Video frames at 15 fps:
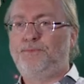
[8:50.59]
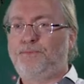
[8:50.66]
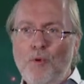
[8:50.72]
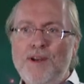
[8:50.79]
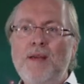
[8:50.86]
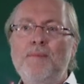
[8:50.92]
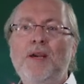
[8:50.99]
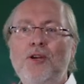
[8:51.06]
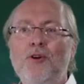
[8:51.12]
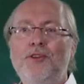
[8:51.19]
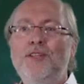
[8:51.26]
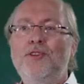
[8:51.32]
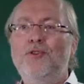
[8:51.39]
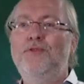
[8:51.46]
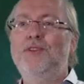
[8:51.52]
when I'm
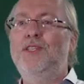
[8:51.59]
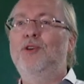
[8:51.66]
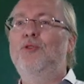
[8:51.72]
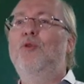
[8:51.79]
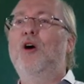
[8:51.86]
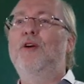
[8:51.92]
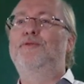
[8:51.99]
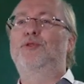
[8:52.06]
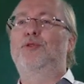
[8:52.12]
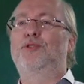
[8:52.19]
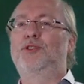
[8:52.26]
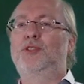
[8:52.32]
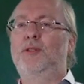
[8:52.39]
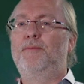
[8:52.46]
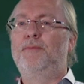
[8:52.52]
recording the video, of
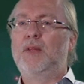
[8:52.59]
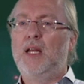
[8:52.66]
course.